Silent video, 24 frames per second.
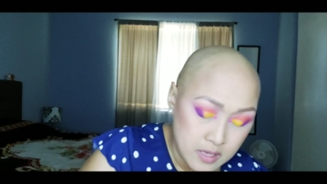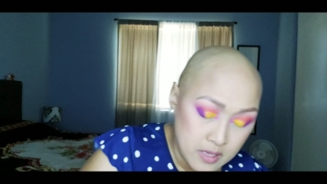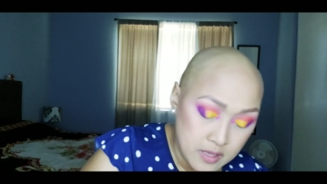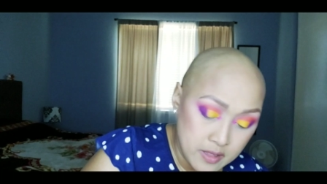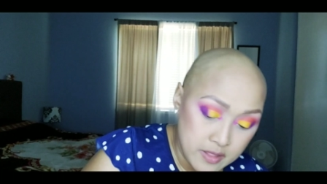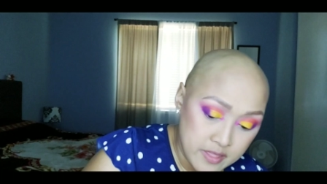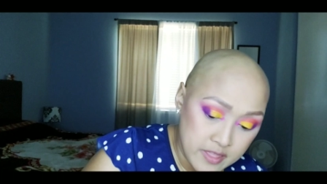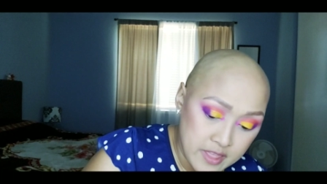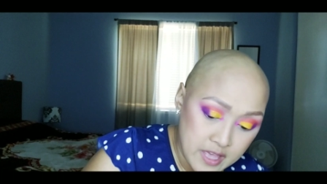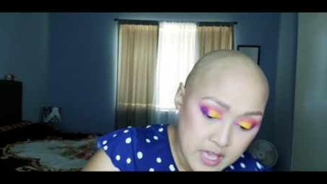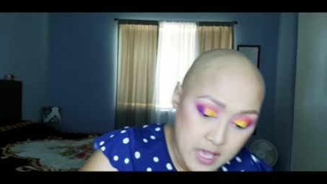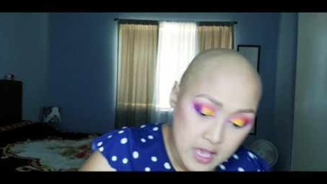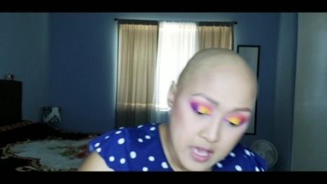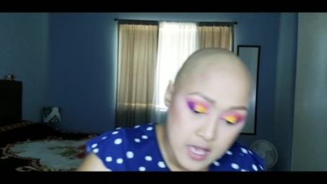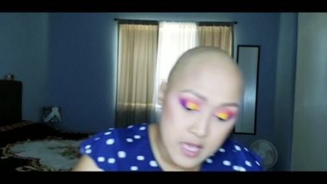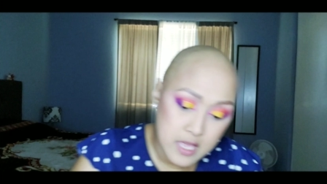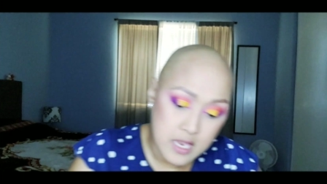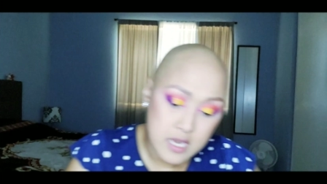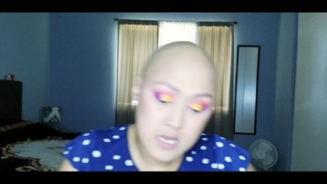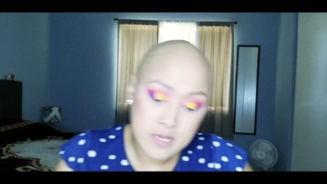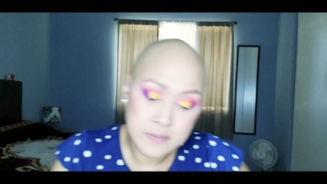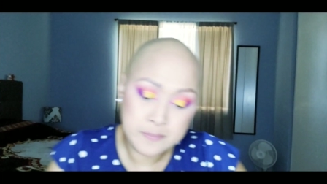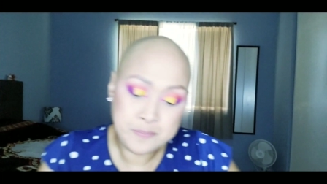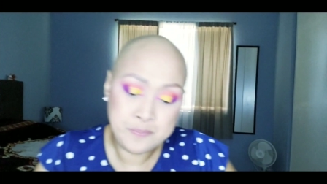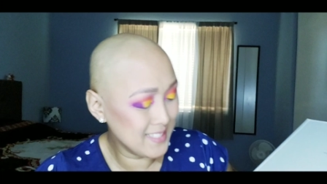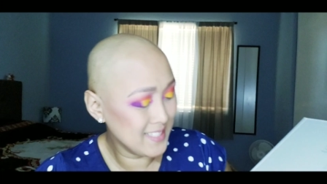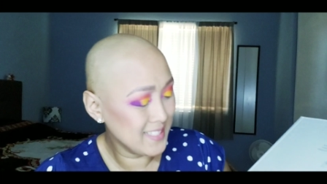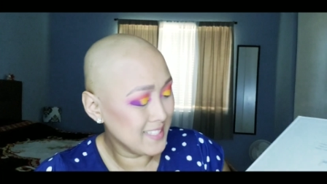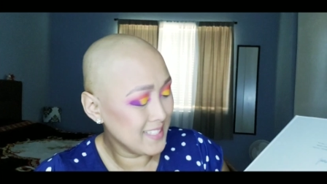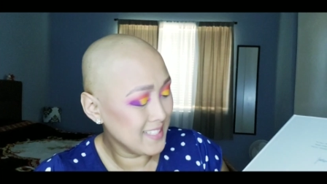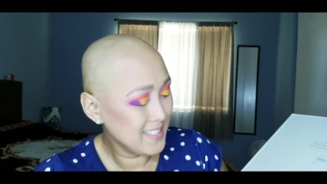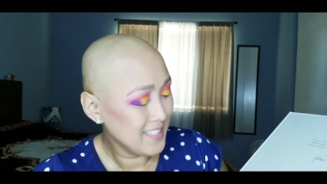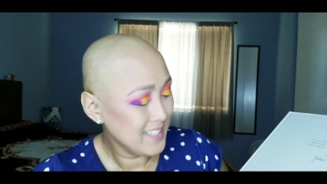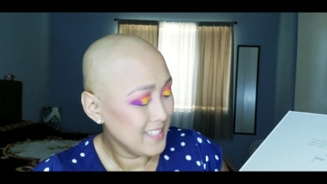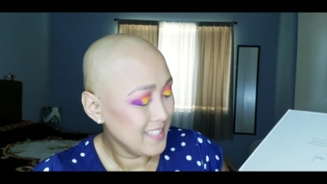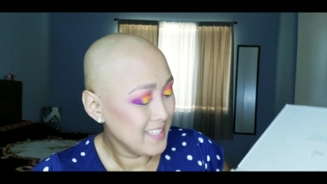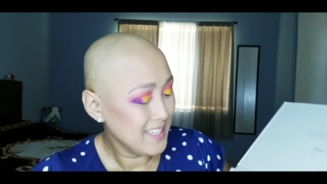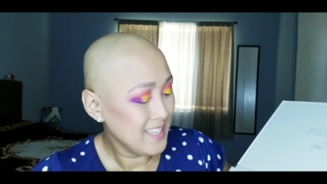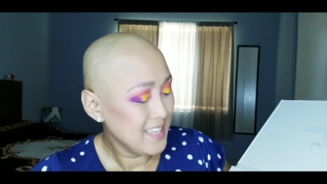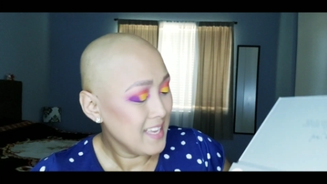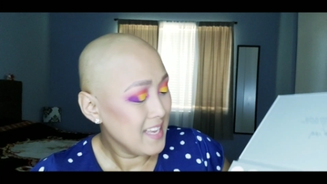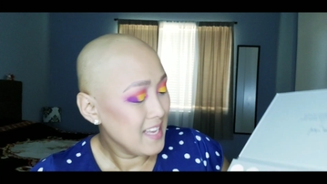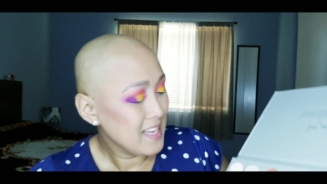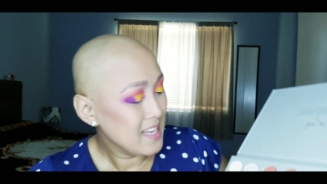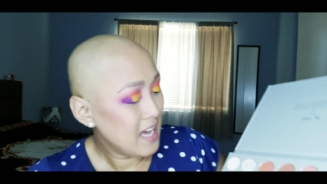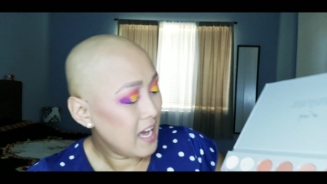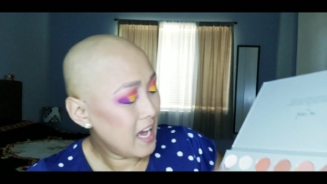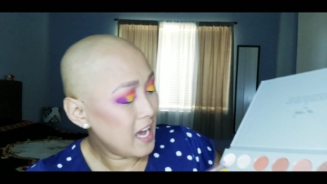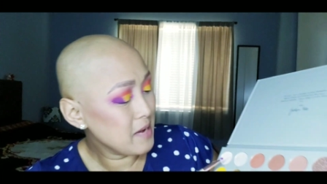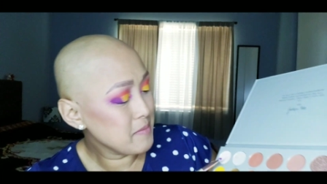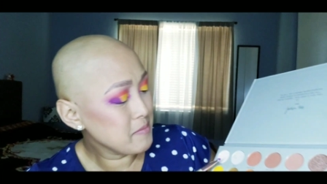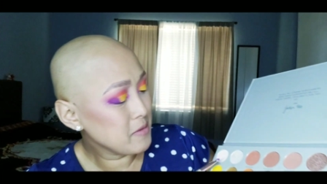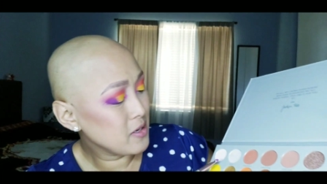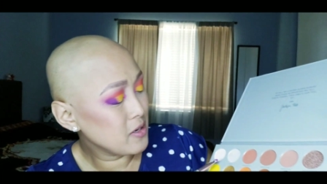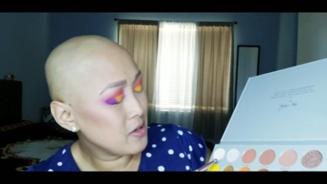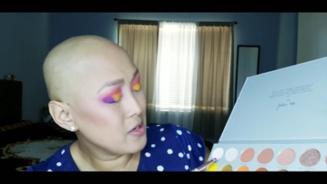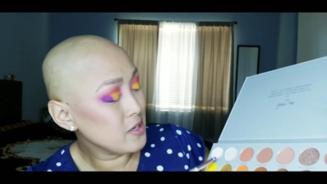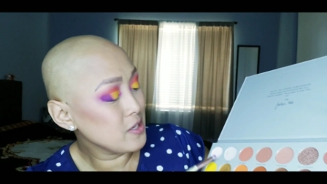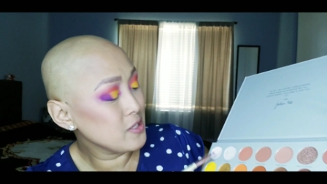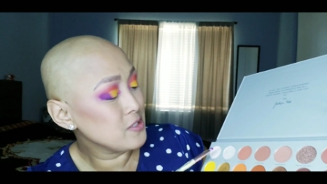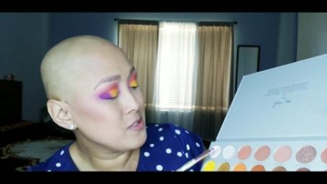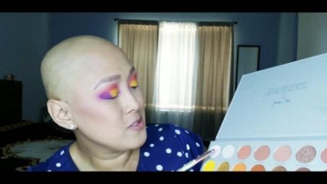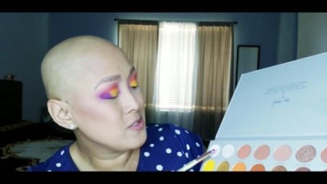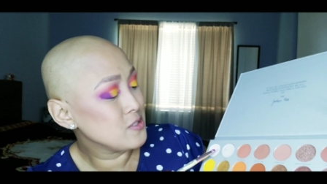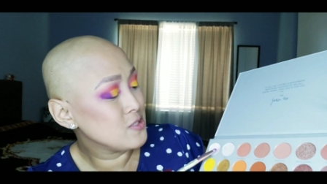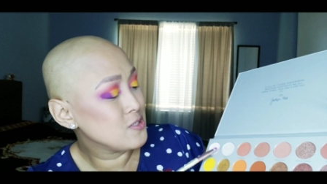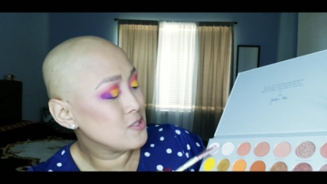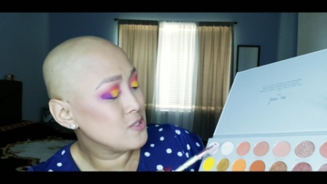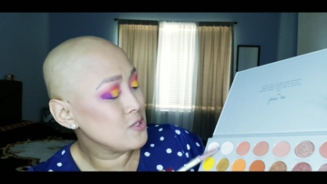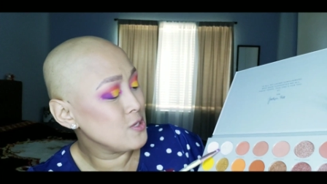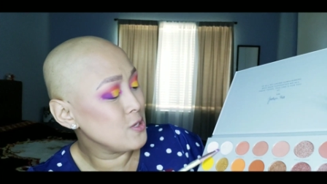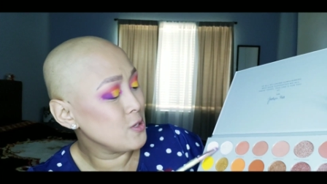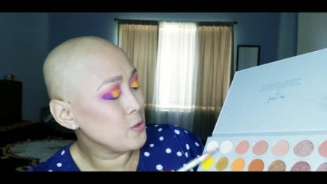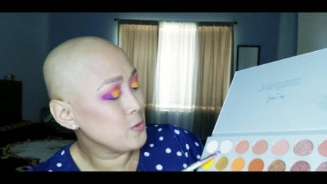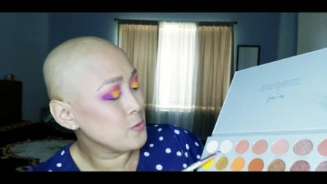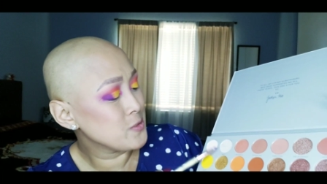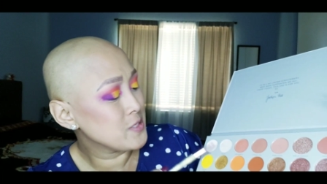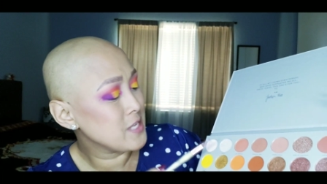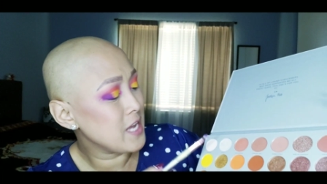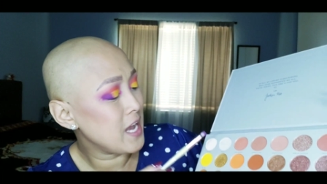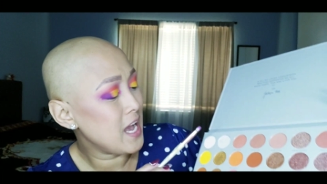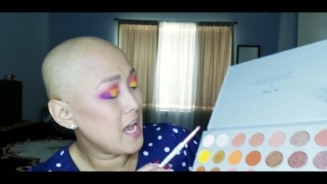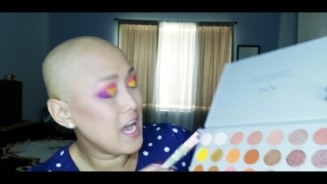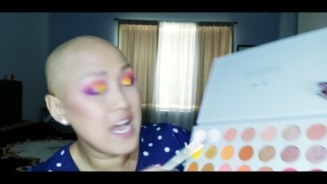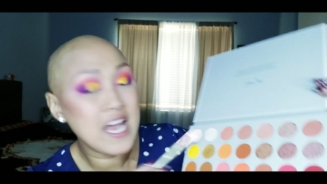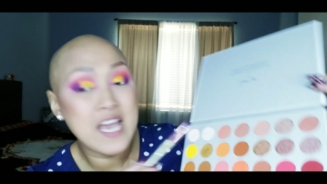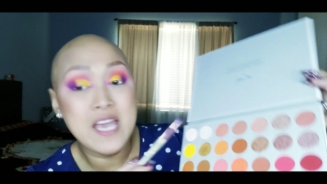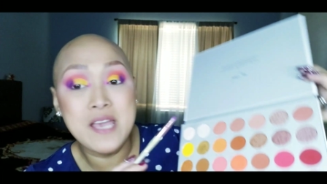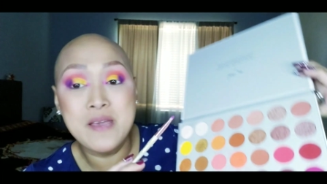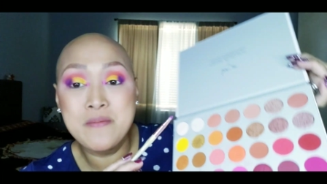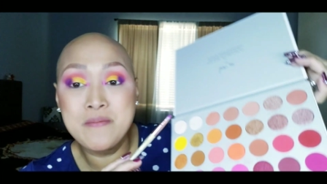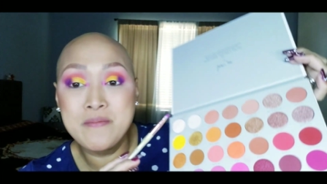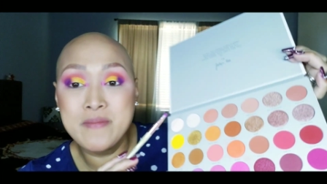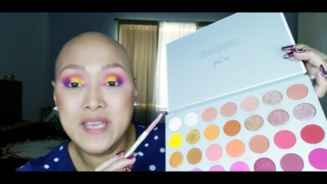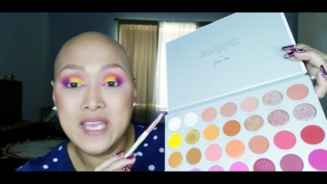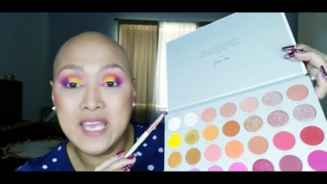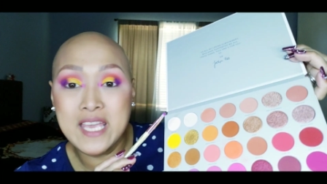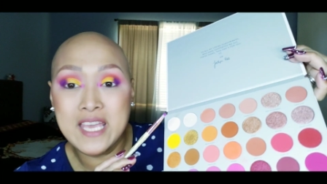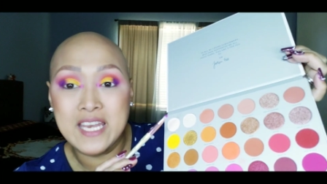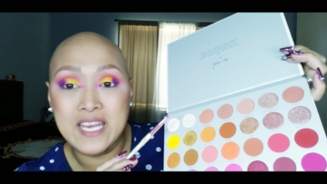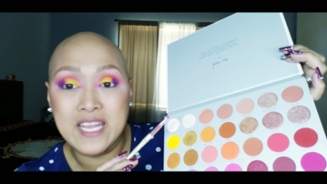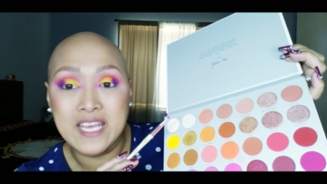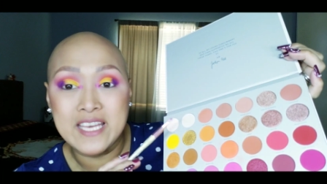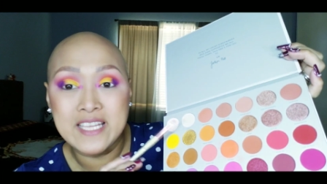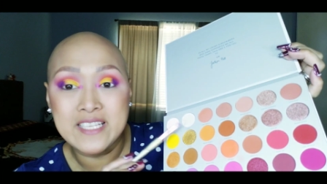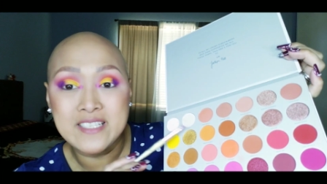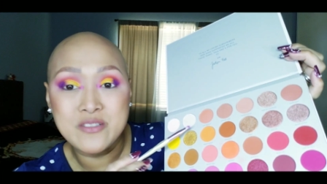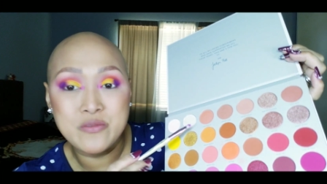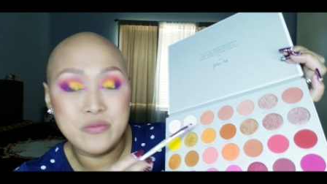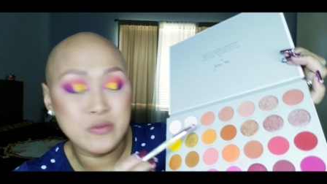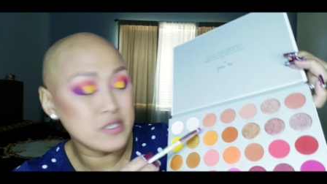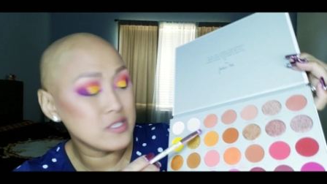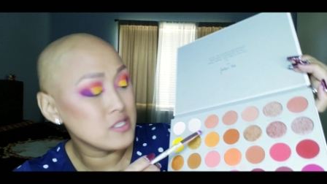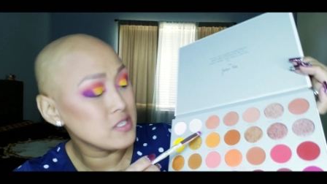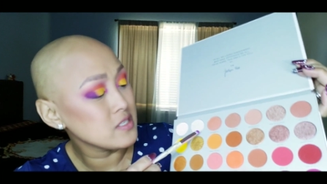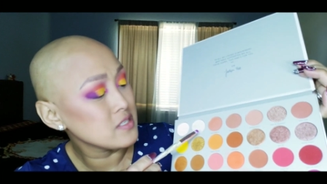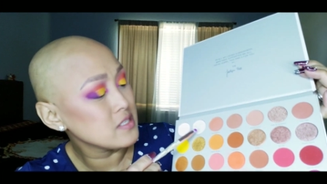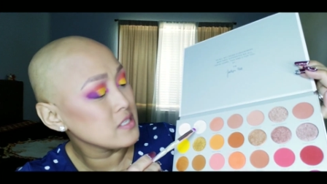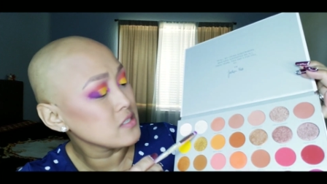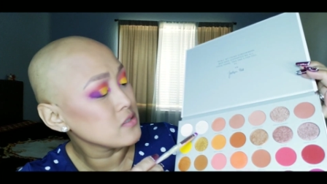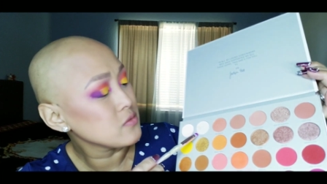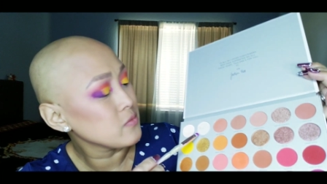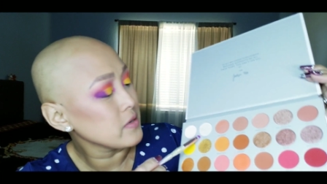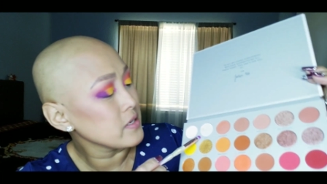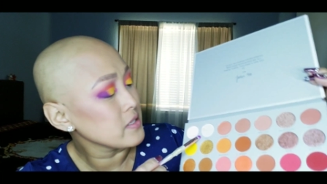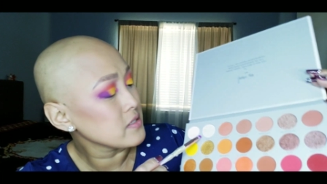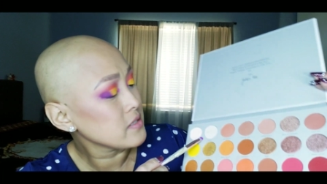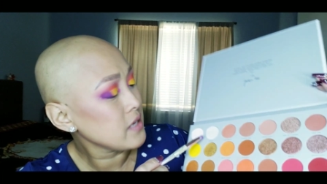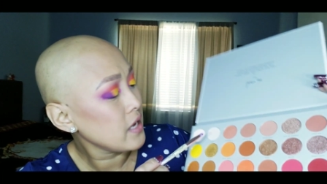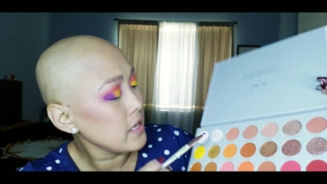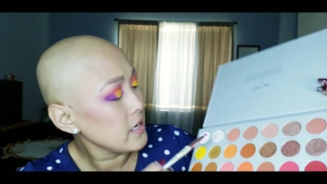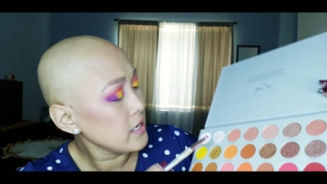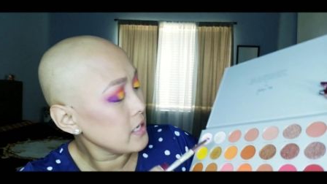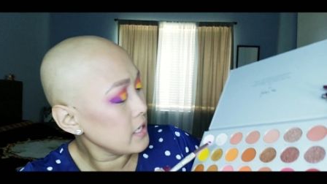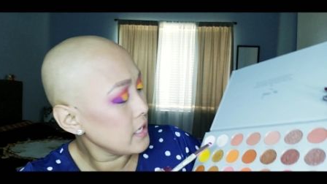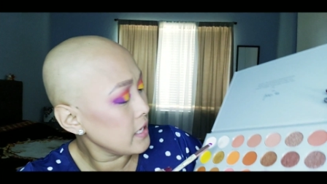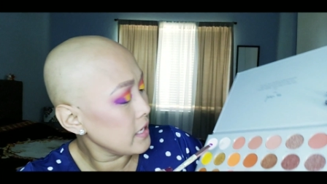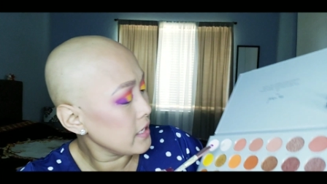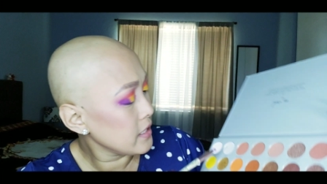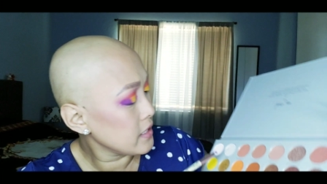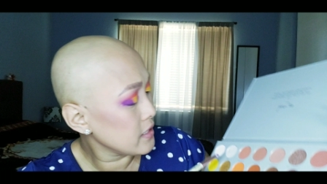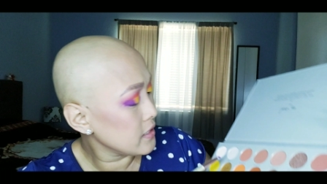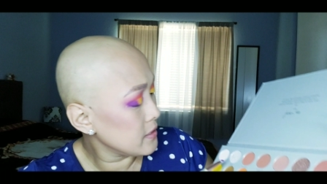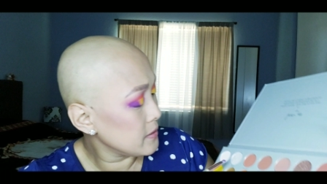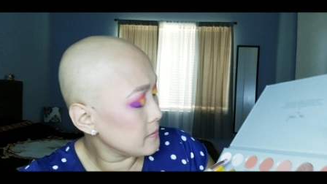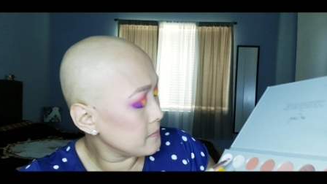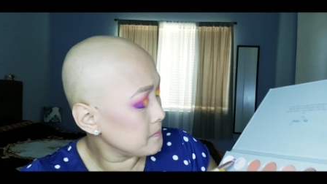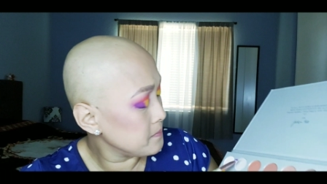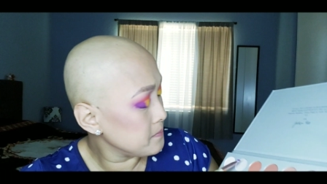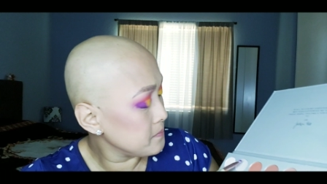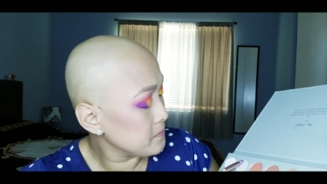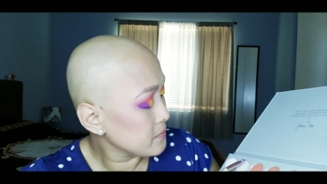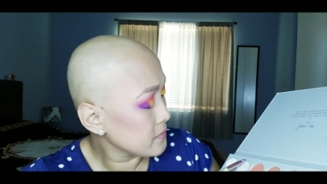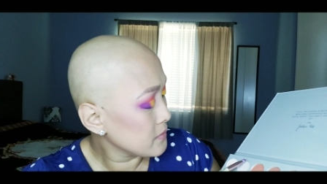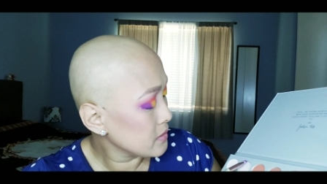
then I'm gonna use the I'm in it which is this one it's kind of like um